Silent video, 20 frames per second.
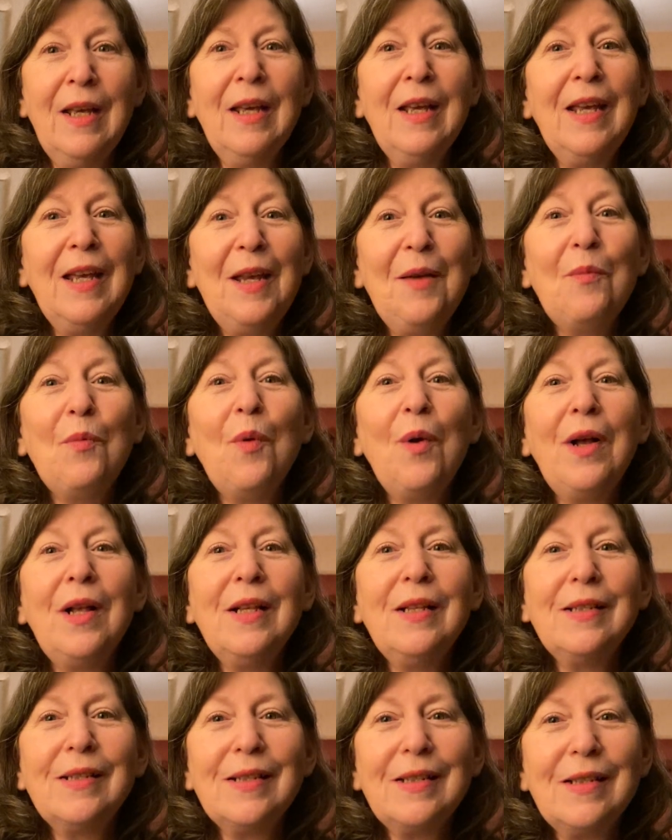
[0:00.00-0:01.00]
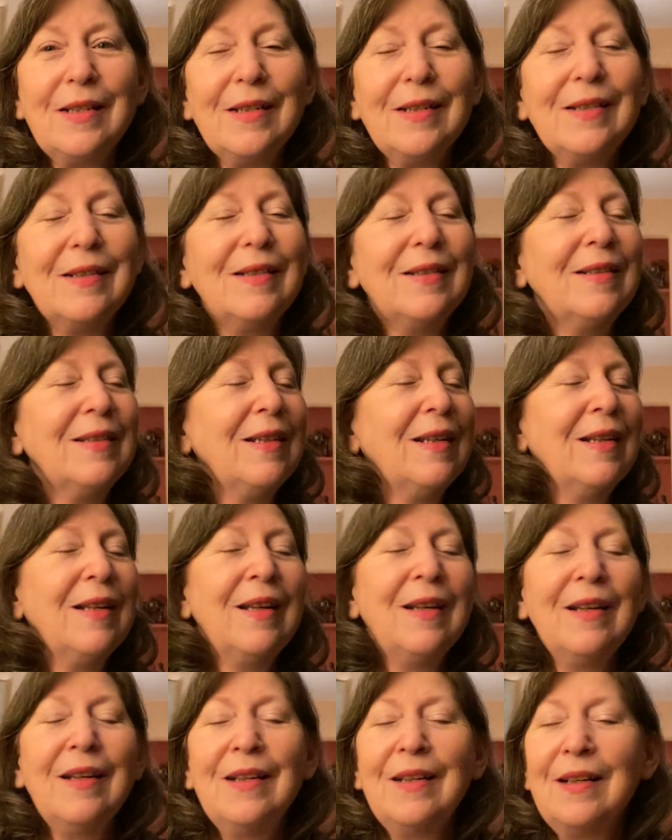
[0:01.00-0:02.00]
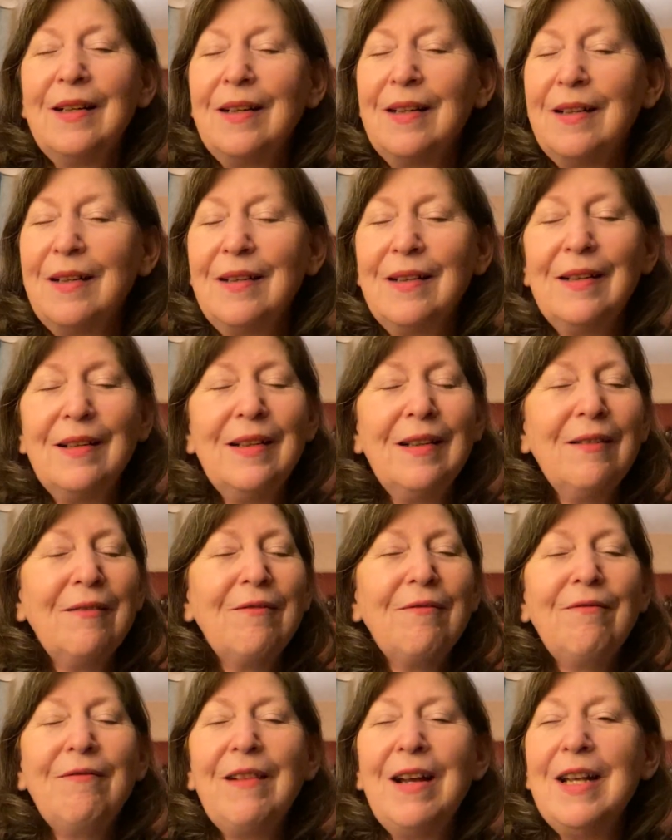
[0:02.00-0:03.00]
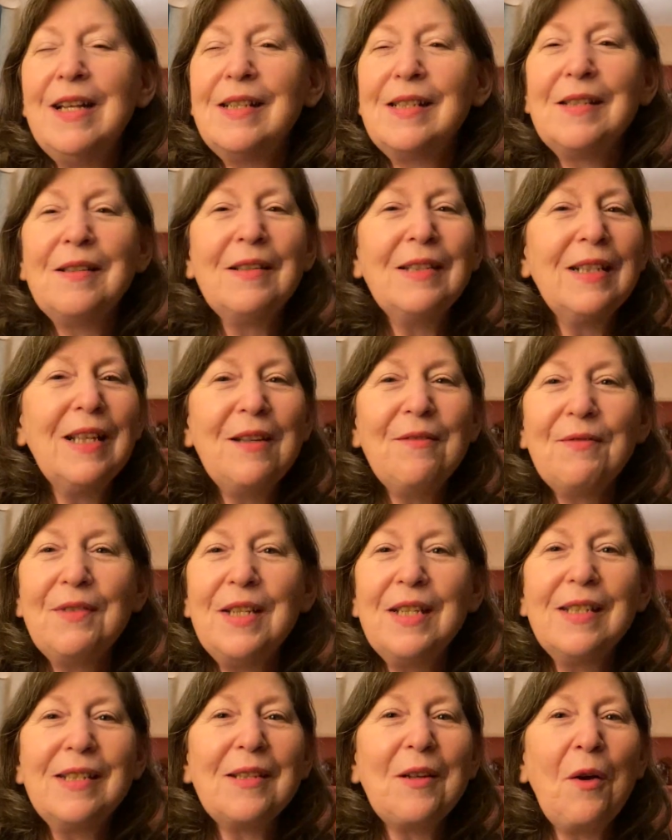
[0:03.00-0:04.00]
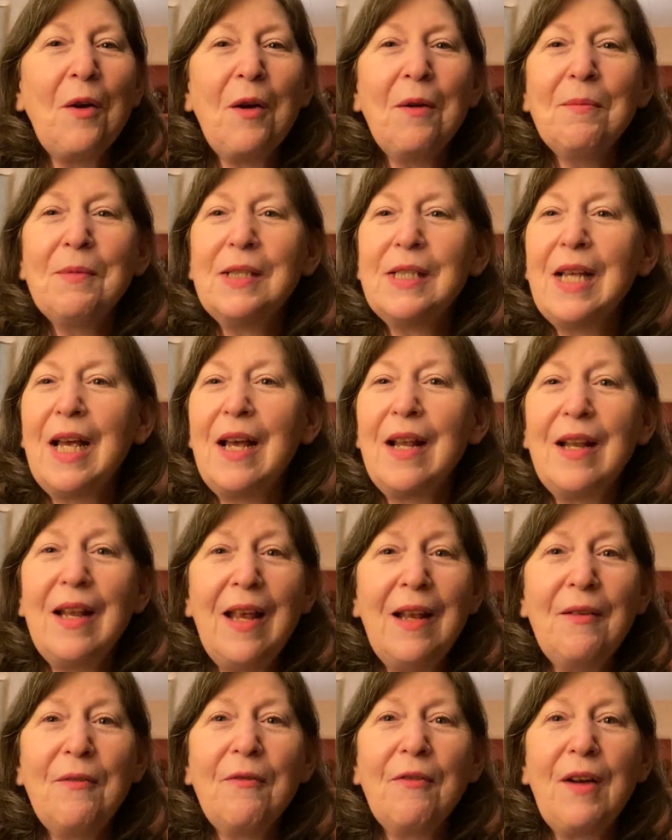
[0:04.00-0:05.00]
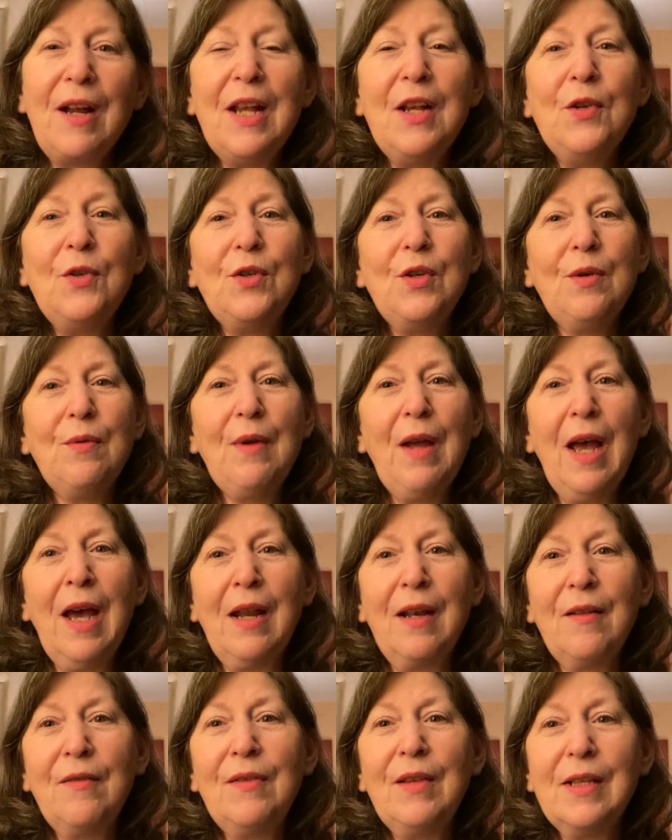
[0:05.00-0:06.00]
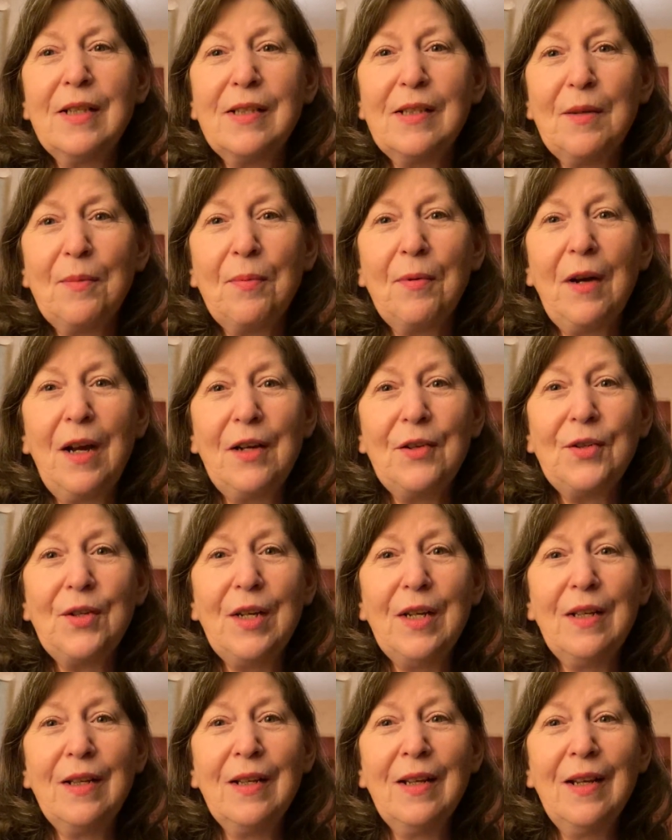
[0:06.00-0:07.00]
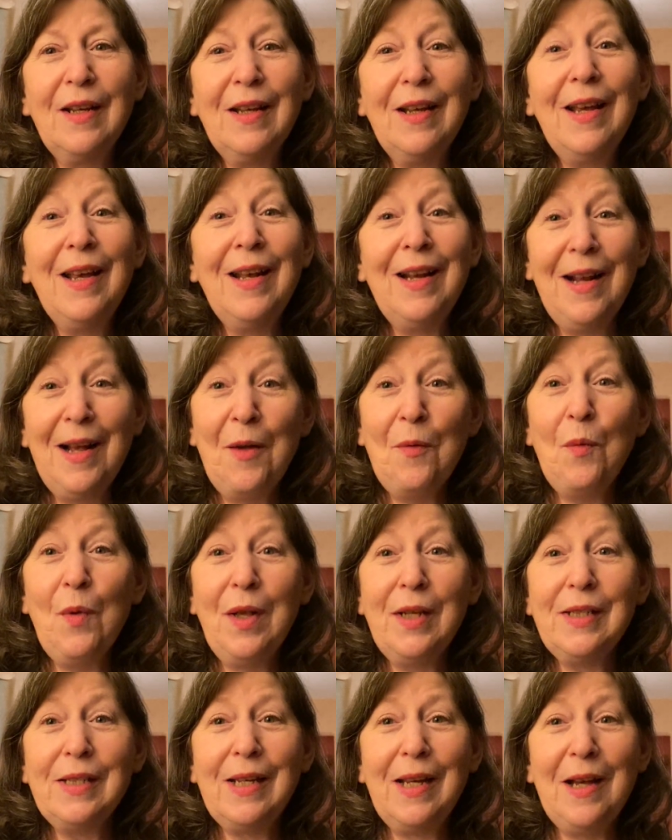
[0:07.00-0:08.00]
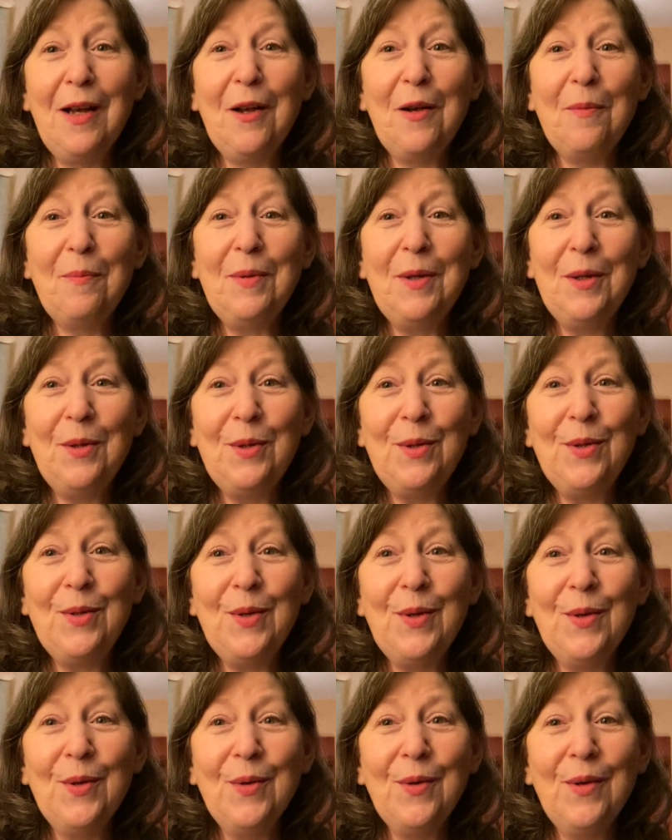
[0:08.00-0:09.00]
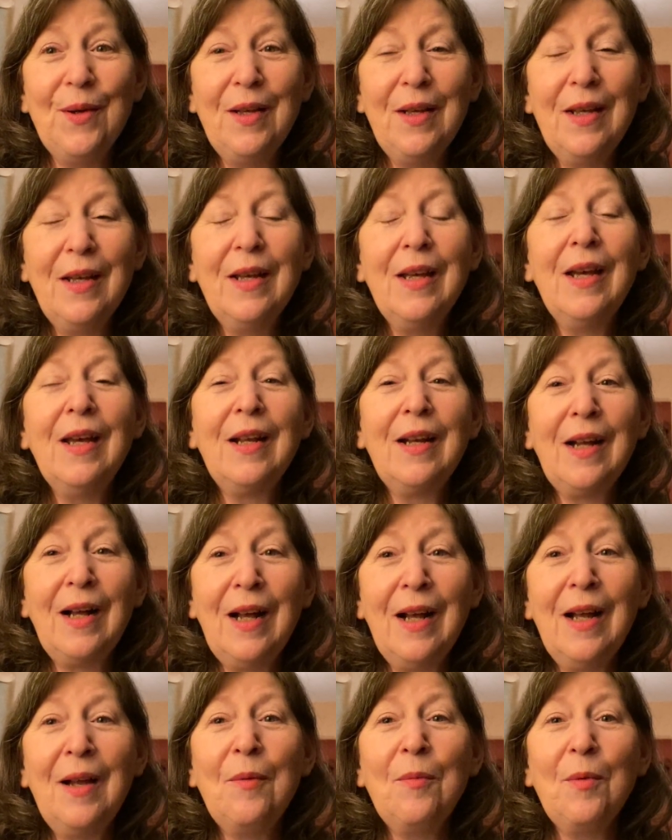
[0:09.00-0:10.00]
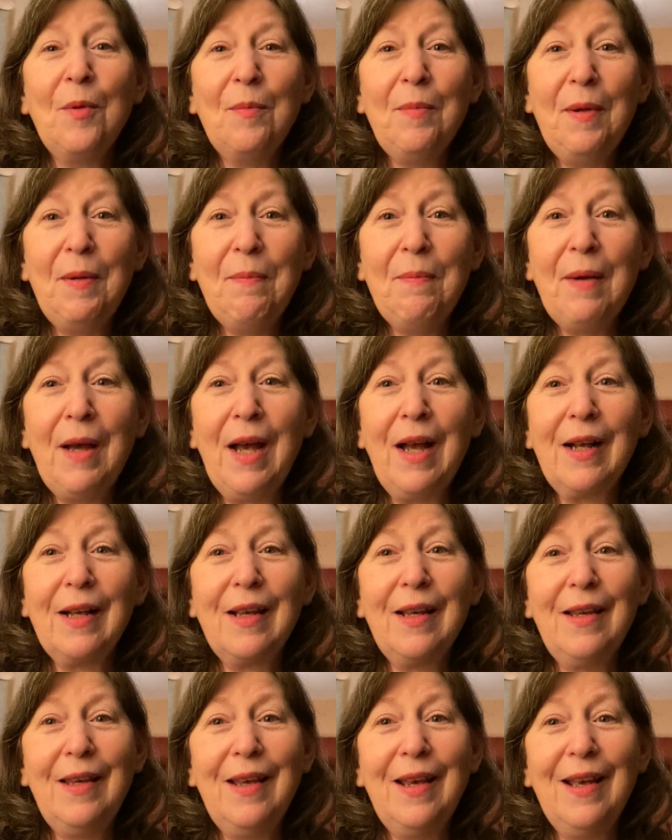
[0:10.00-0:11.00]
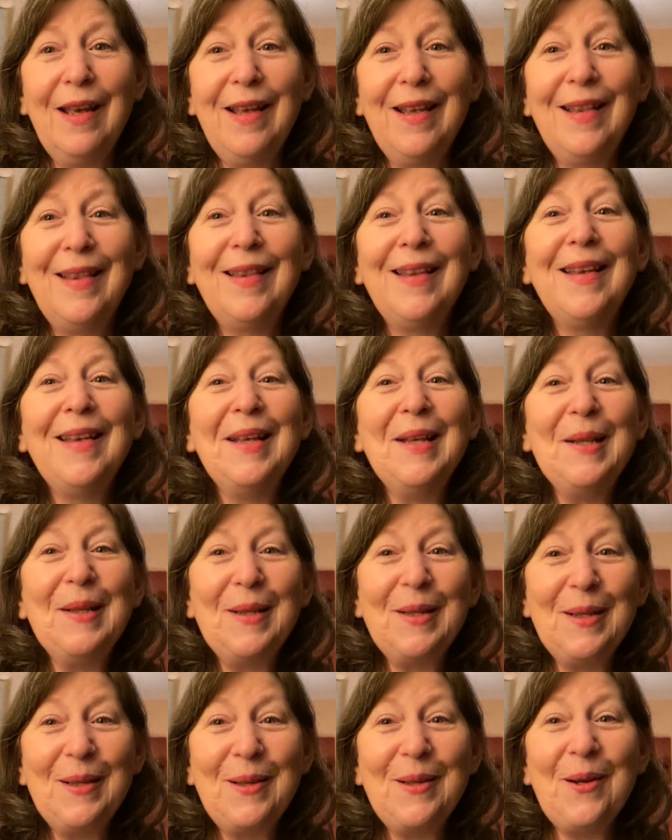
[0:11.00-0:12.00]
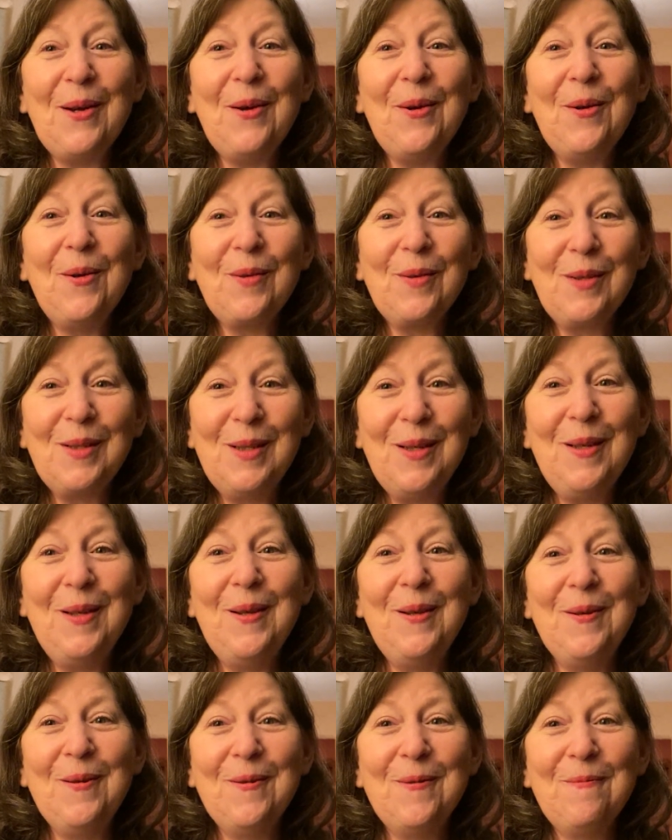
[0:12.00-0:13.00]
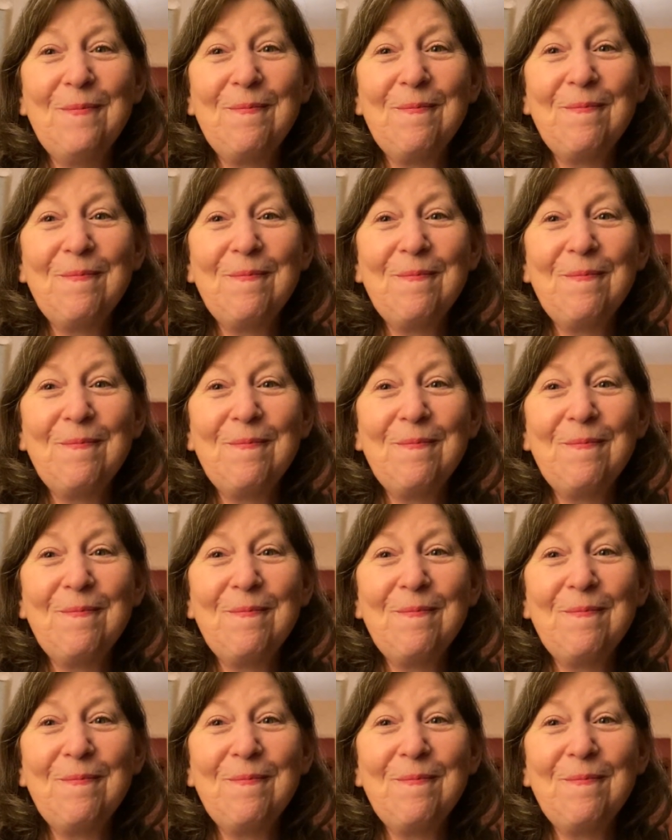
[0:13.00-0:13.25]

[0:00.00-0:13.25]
He wants to raise lift his arms down and raise you out of this depression and I want to help you too and I will be back again to talk to you.